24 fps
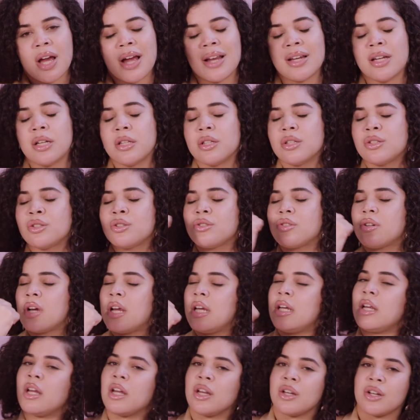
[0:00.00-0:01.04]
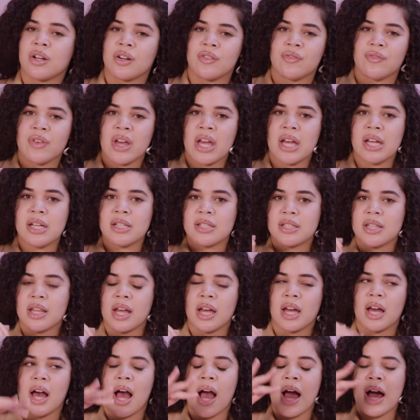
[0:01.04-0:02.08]
I need the straining in your face.
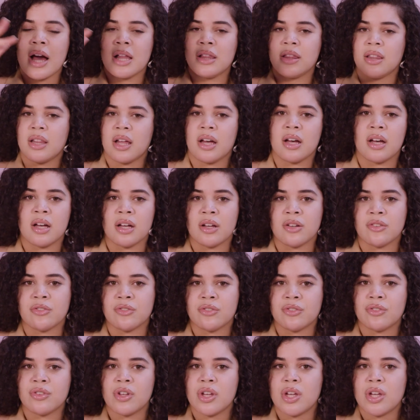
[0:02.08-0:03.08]
Like, I love,